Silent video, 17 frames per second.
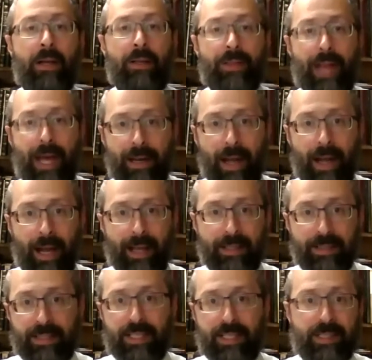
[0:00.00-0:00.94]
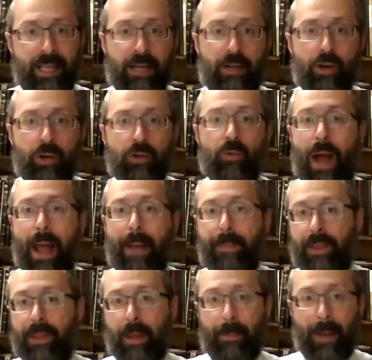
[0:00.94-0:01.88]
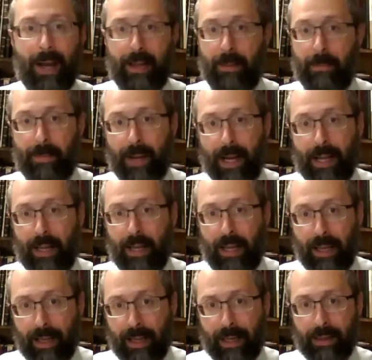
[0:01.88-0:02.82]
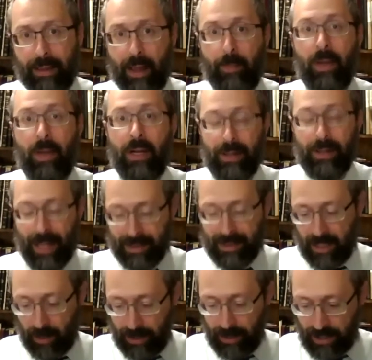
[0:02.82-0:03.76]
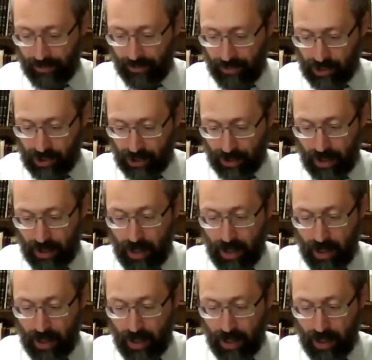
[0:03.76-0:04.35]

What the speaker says: that since I could ripen them by heating them, that's going to be sufficient.